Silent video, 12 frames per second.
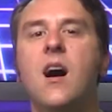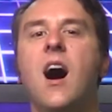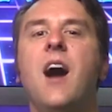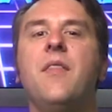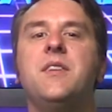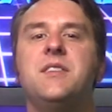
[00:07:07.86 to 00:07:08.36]

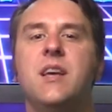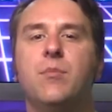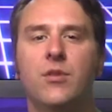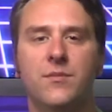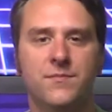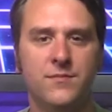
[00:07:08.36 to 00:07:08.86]
On the
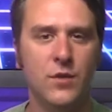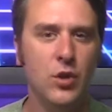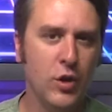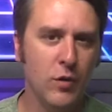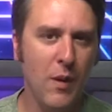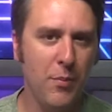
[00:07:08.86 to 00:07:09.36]
table.
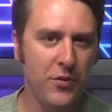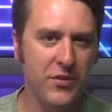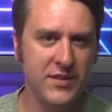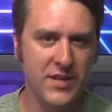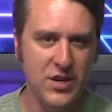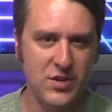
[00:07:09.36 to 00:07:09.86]
Good
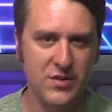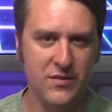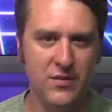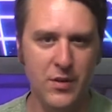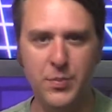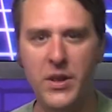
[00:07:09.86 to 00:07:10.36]
representation.
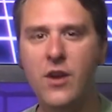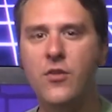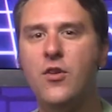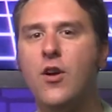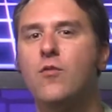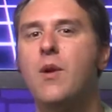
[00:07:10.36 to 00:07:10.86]
The
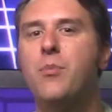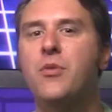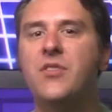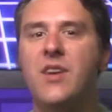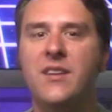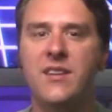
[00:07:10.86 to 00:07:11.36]
players aren't
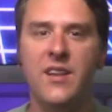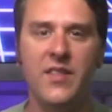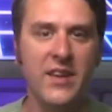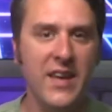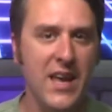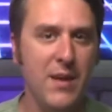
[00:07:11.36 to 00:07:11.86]
represented in
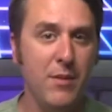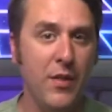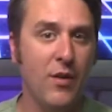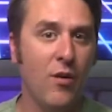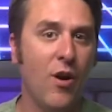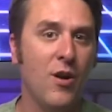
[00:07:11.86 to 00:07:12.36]
the game,
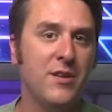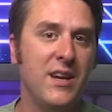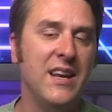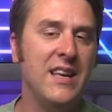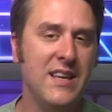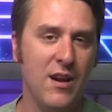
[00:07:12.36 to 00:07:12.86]
and there aren't
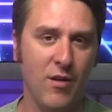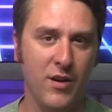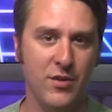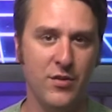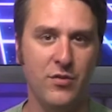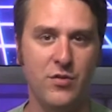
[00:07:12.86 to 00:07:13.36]
any
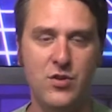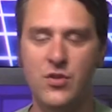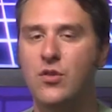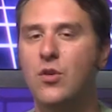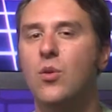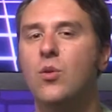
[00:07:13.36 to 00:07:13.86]
characters,
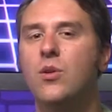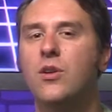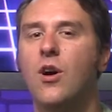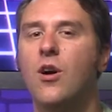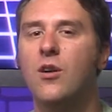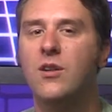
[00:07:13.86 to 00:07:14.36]
just
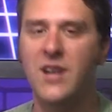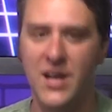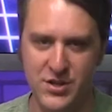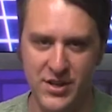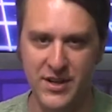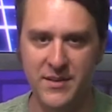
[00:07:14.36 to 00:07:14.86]
cold, hard
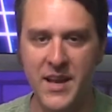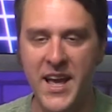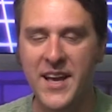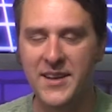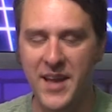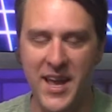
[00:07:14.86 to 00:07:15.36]
logic.
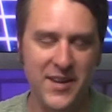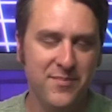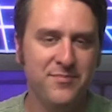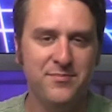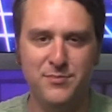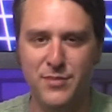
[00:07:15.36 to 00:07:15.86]

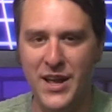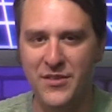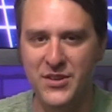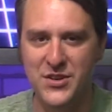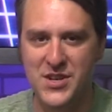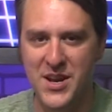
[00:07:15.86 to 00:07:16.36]
And
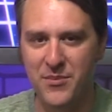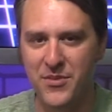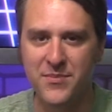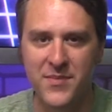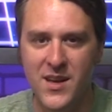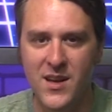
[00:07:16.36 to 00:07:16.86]
plastic
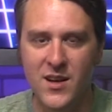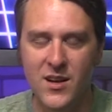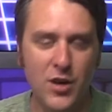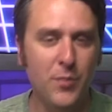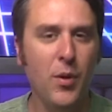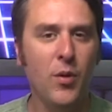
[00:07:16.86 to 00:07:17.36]
gems.
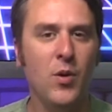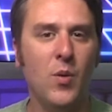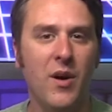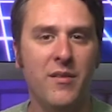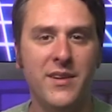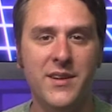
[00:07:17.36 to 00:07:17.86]
Component
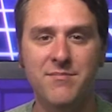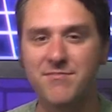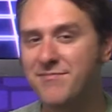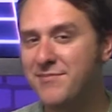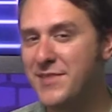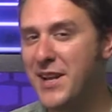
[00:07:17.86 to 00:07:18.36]
quality.
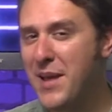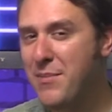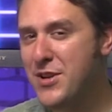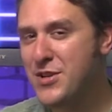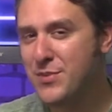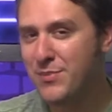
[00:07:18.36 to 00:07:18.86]
Did I
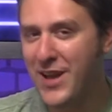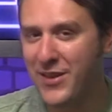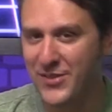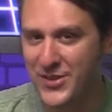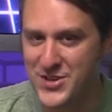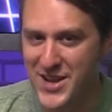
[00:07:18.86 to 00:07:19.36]
mention
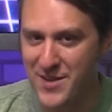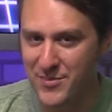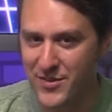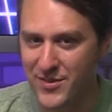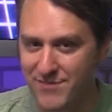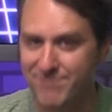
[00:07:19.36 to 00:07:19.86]
plastic
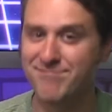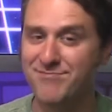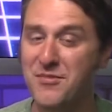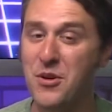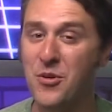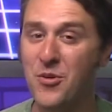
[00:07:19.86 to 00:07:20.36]
gems?
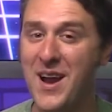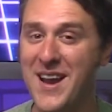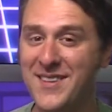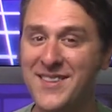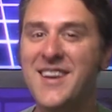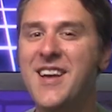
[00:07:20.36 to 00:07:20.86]
They're
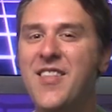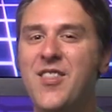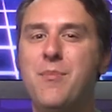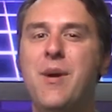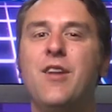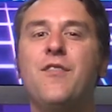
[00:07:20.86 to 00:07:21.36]
great.
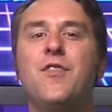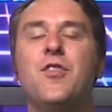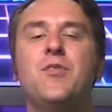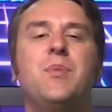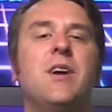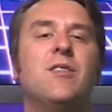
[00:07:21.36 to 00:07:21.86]
The metal
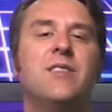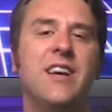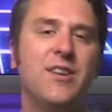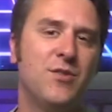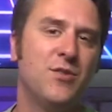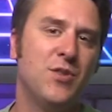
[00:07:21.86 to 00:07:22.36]
first player
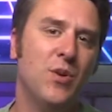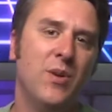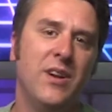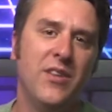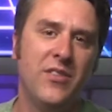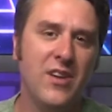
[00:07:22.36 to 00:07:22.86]
lantern
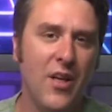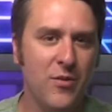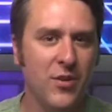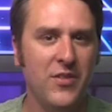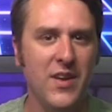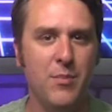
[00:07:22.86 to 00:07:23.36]
token is
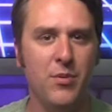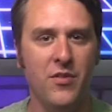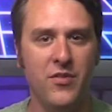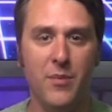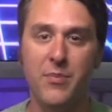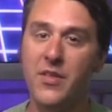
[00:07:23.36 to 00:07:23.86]
another example
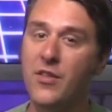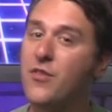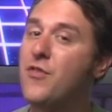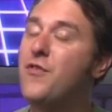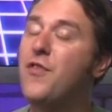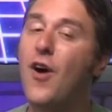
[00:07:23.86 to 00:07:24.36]
of something
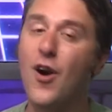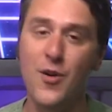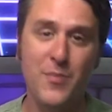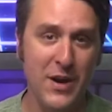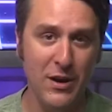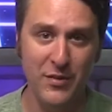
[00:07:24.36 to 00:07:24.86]
that's
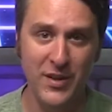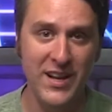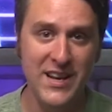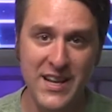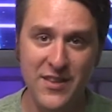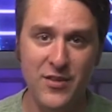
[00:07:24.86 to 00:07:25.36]
far better than
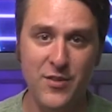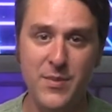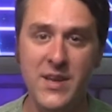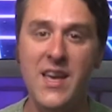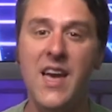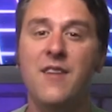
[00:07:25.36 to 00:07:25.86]
it needs to
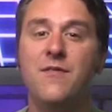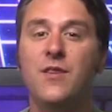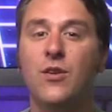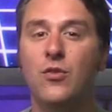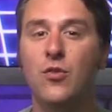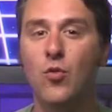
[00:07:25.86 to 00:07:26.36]
be and
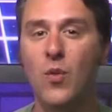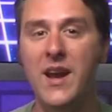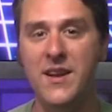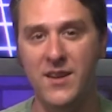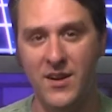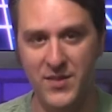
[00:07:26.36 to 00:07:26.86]
feels
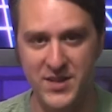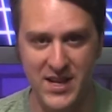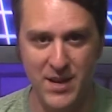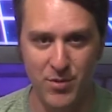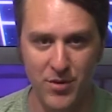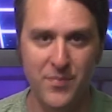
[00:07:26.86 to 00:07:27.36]
great on the
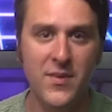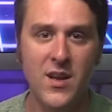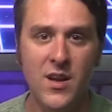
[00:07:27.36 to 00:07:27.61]
table.